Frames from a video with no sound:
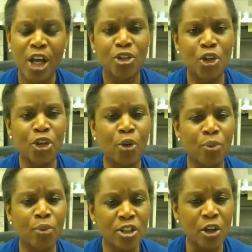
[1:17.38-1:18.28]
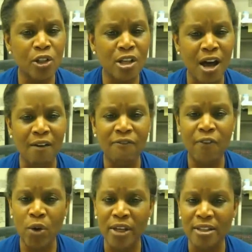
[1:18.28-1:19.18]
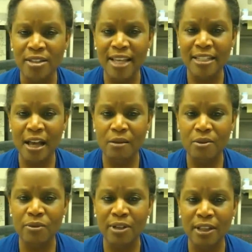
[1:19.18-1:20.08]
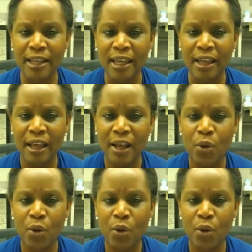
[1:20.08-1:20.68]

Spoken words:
your research focus, that sounds really,